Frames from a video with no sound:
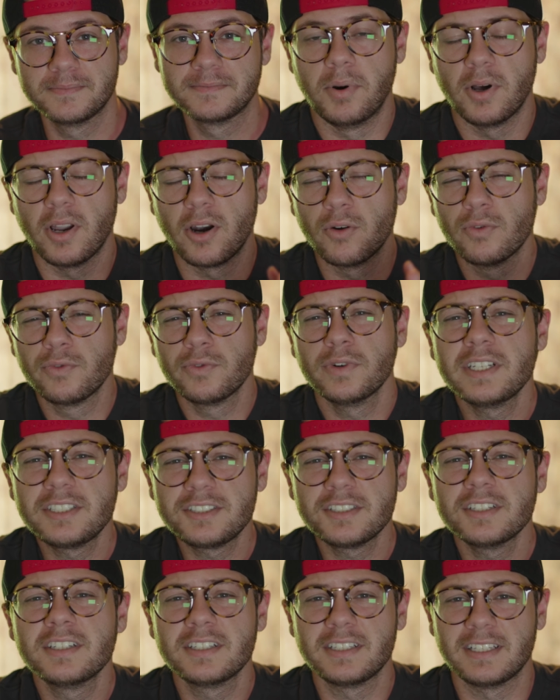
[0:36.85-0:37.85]
But
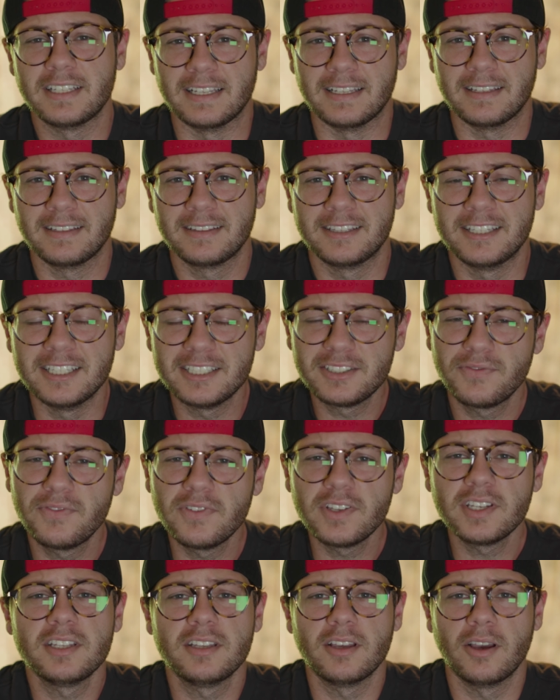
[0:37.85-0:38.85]
originally, this
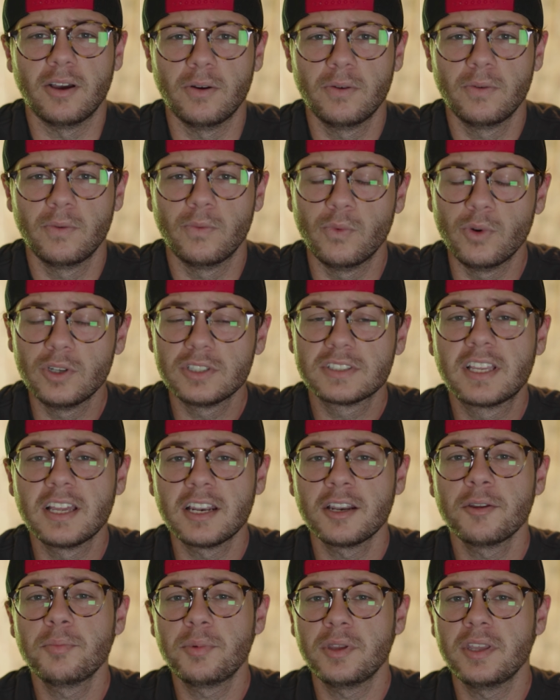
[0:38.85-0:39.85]
video was
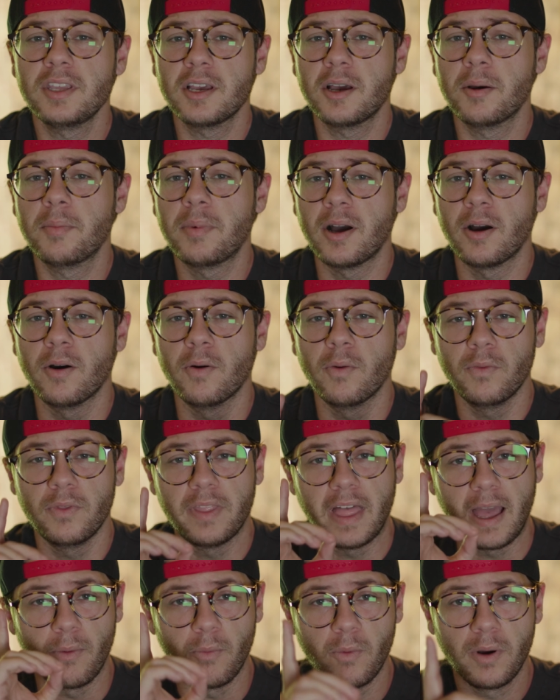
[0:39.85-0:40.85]
going to be about
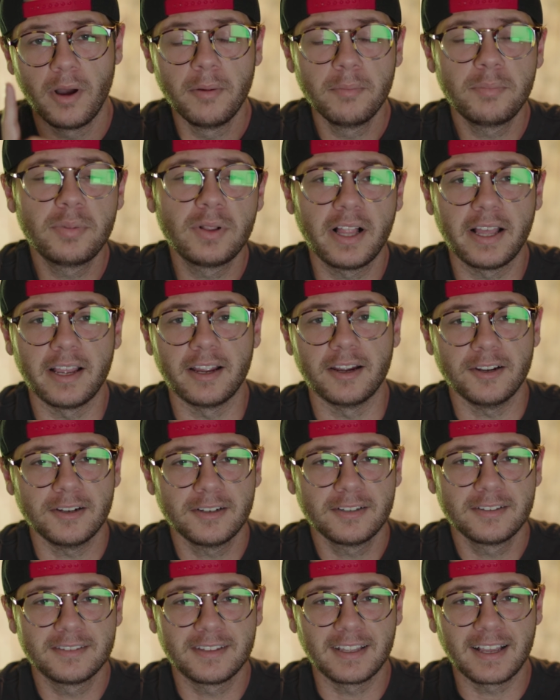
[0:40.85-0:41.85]
that one player,
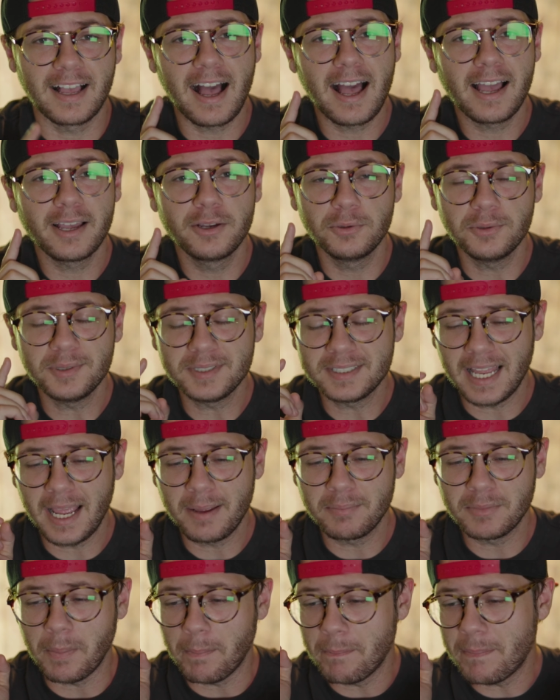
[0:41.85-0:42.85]
the guy who was
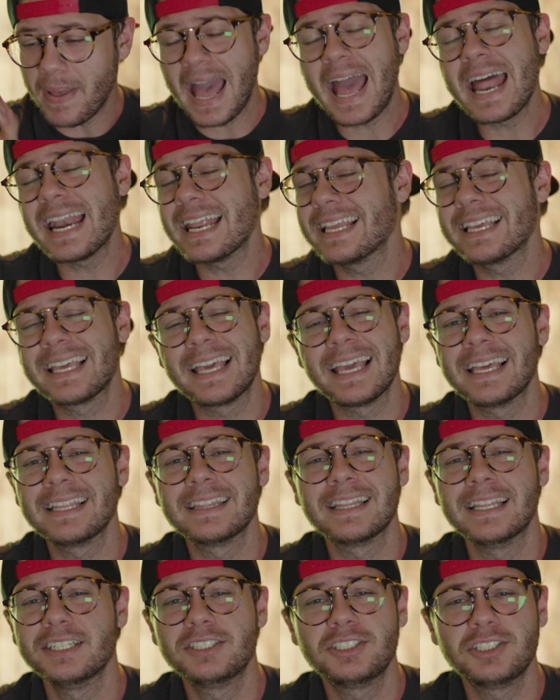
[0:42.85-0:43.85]
named the batting
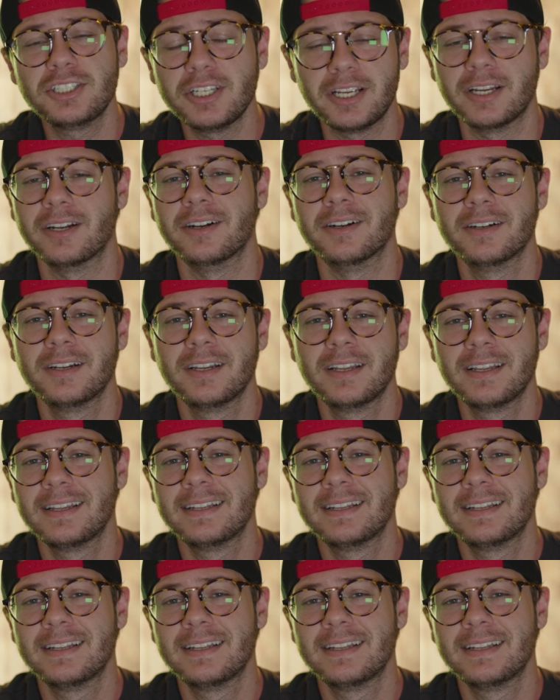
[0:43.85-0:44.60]
king this year,